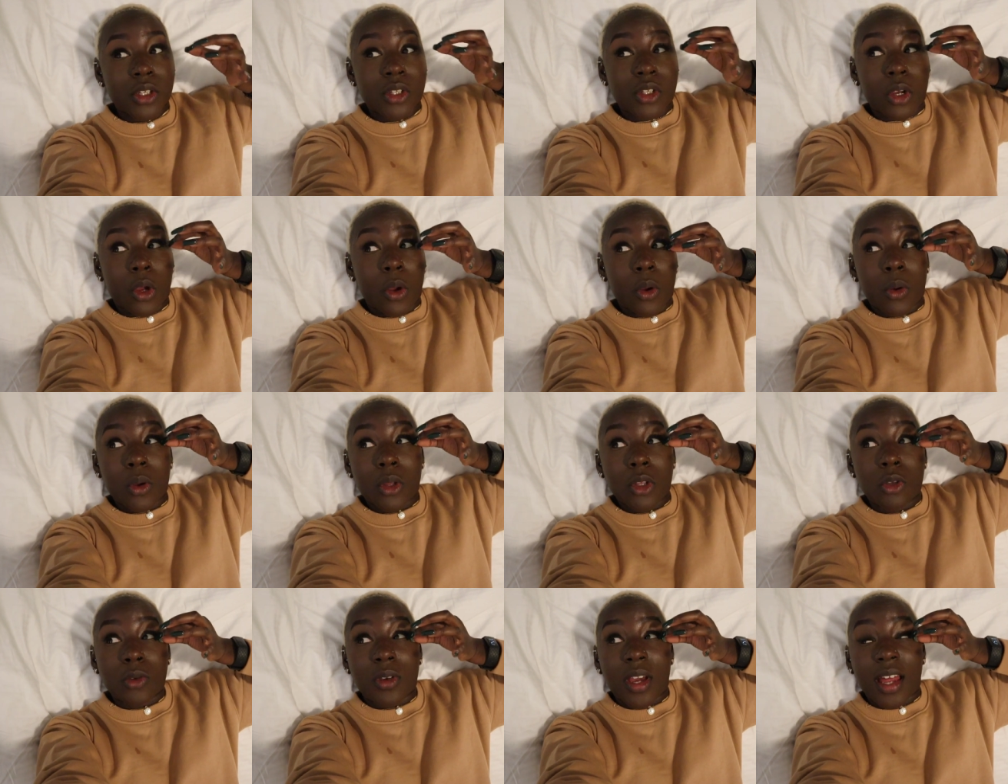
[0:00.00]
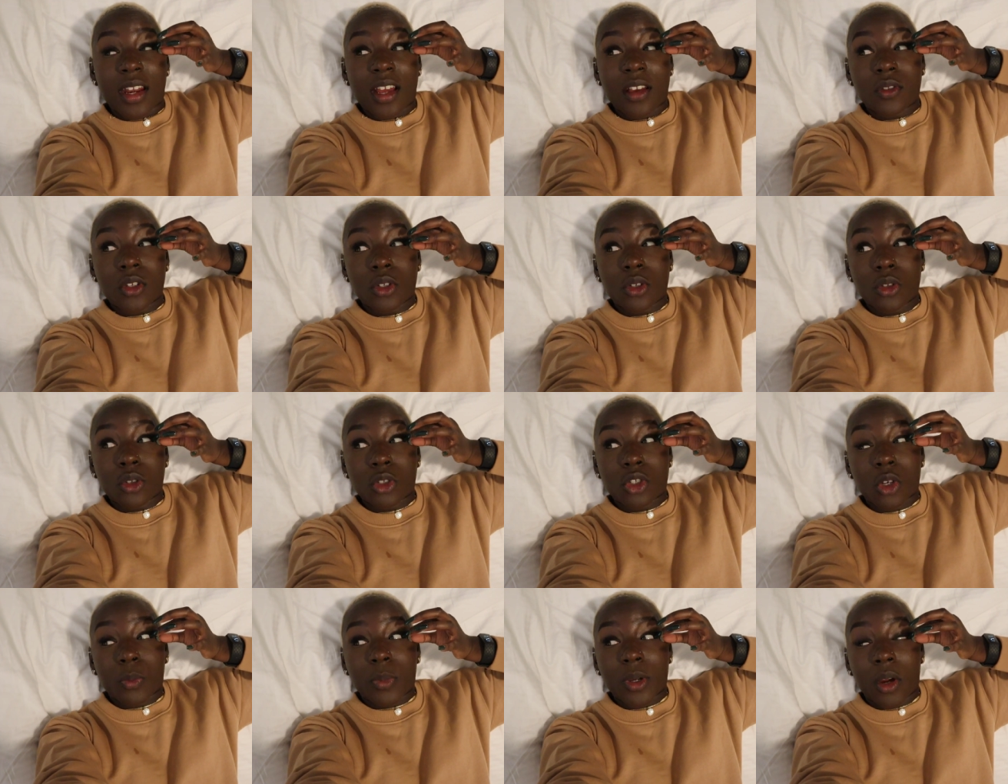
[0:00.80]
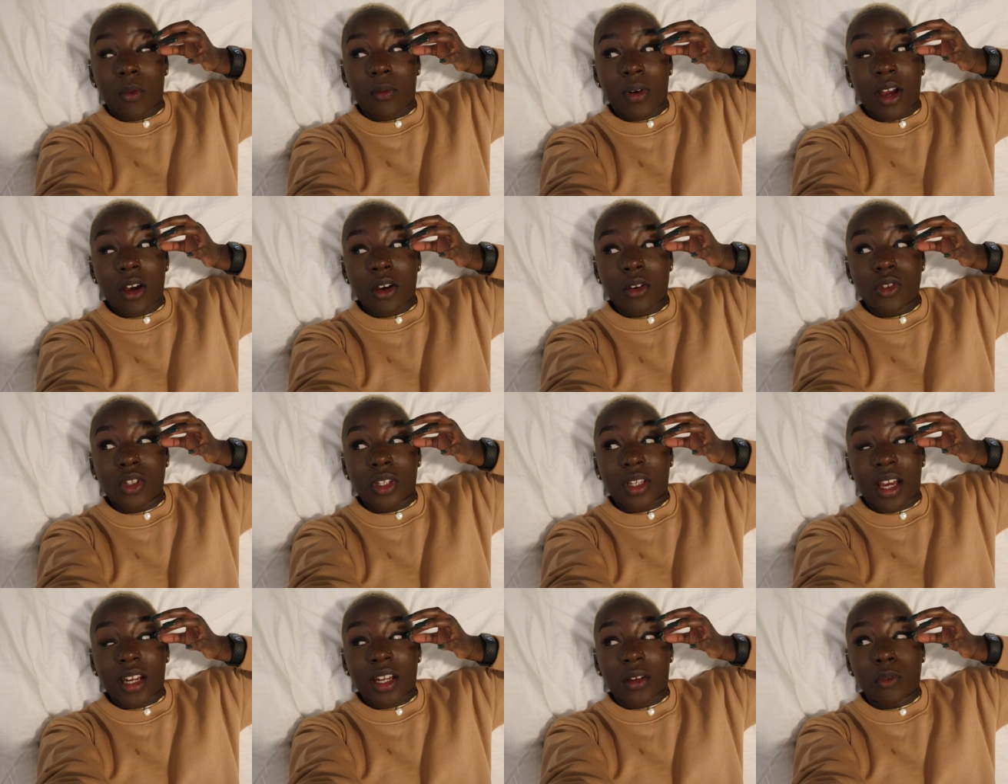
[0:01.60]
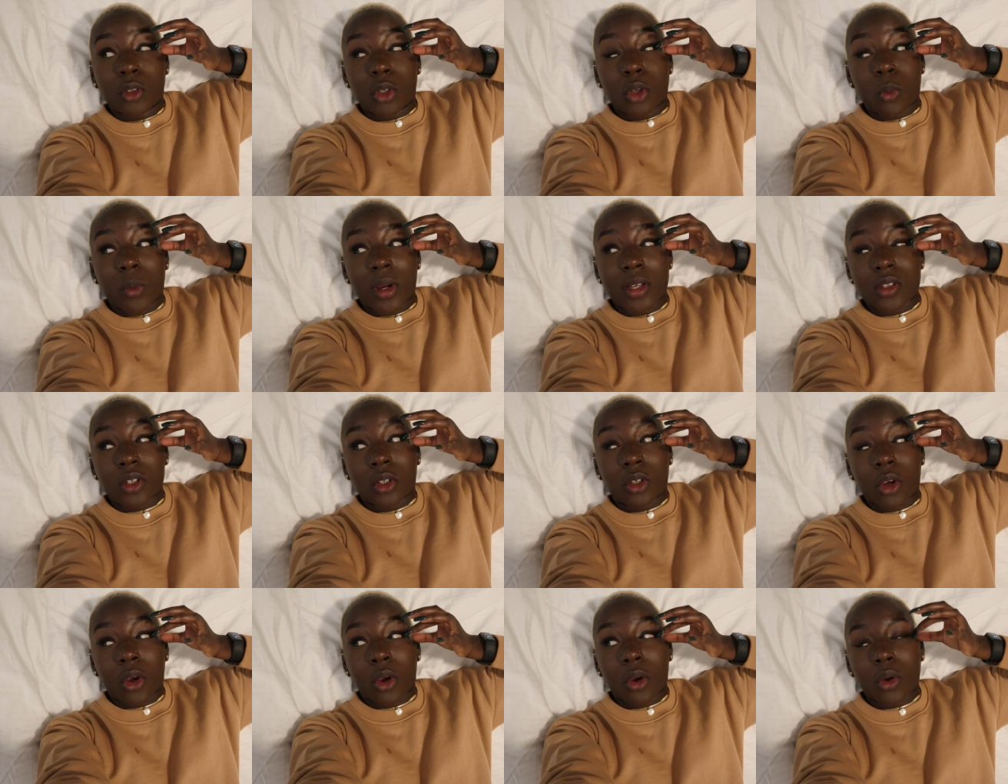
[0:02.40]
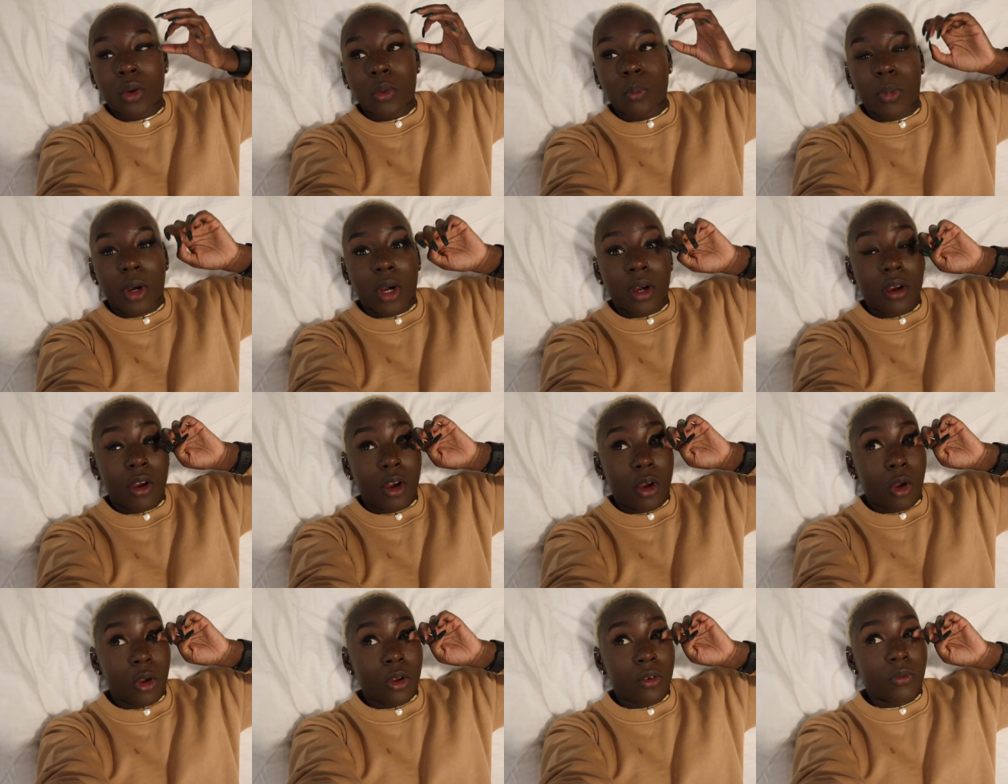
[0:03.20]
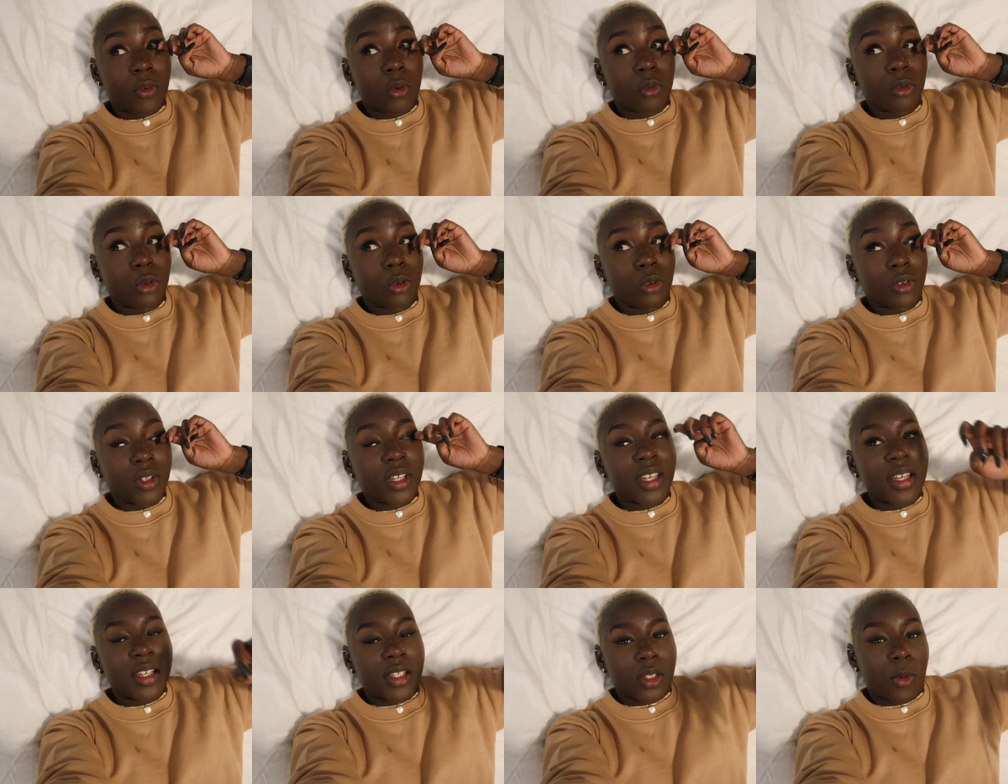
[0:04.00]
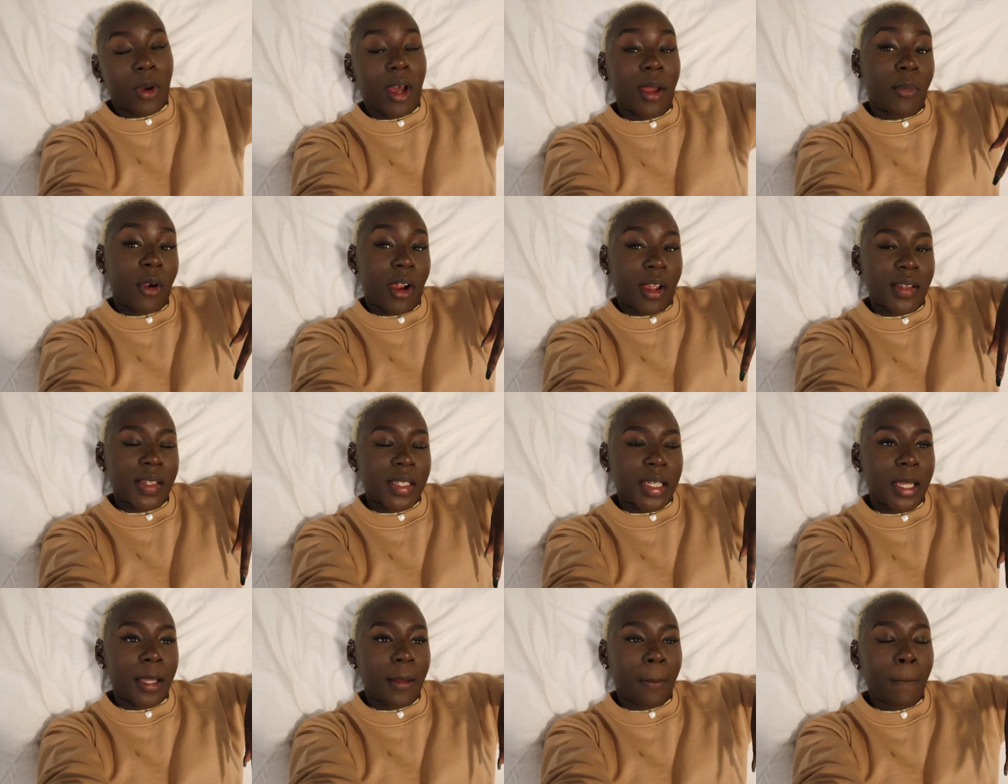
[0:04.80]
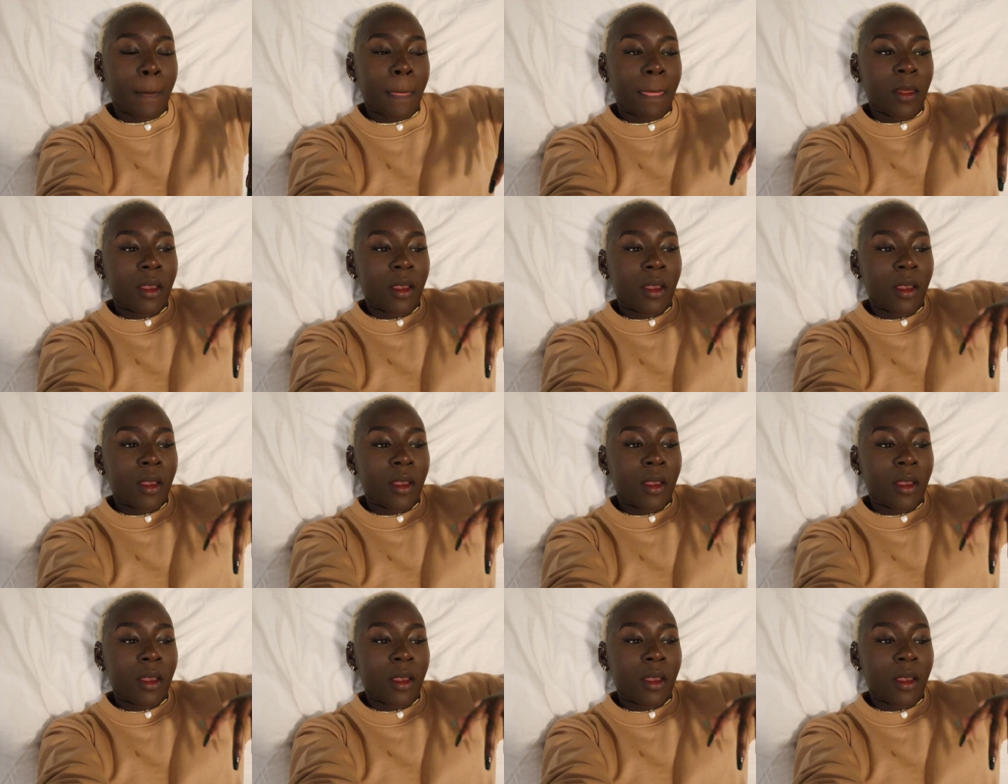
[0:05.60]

So you kind of have to do your shopping around, you kind of have to know where to go, but overall, it is quite pricey.